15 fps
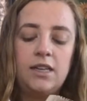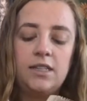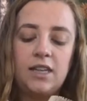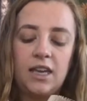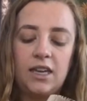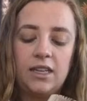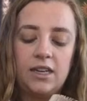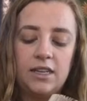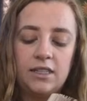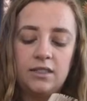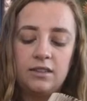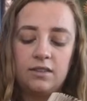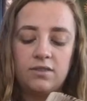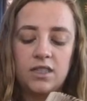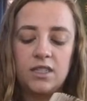
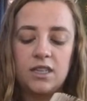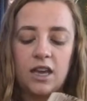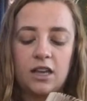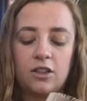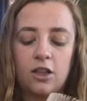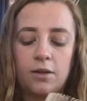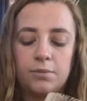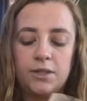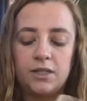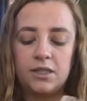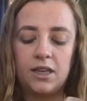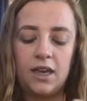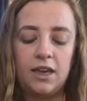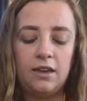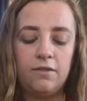dankness of the Cyclops'
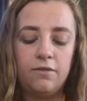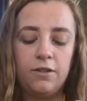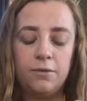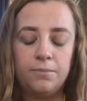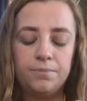cave.